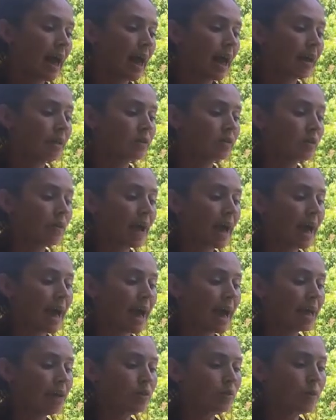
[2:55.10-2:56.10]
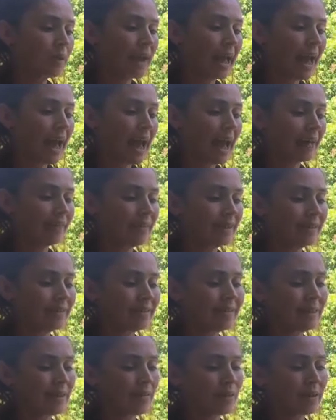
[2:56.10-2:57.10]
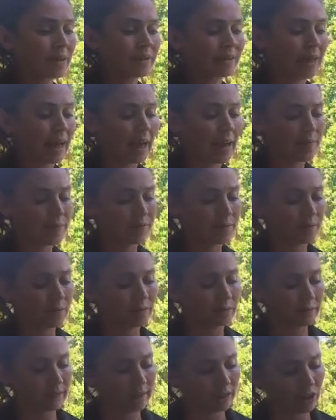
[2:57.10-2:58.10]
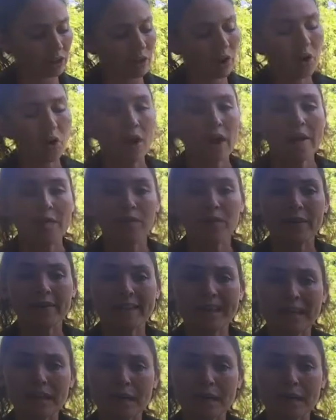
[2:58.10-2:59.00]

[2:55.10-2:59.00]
So as we add these different types of litter, if we think